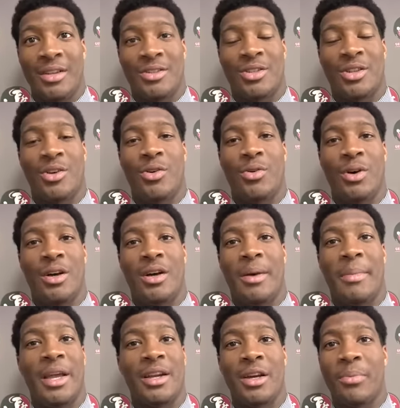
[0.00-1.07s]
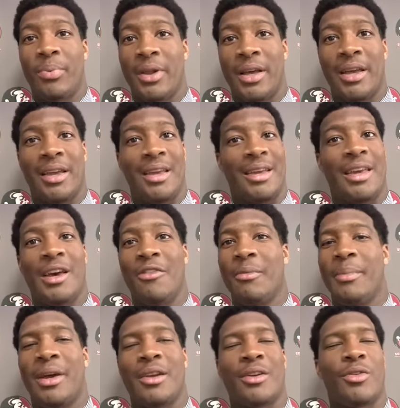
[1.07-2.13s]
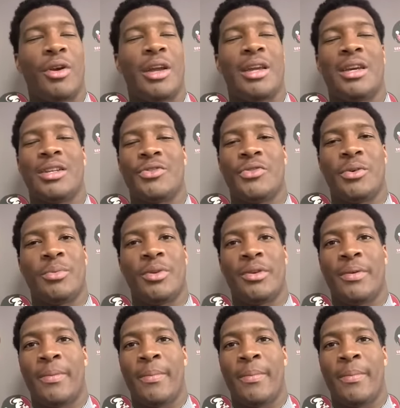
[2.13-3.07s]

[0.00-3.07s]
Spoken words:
So I made a good play, and Kelvin made a great catch for me.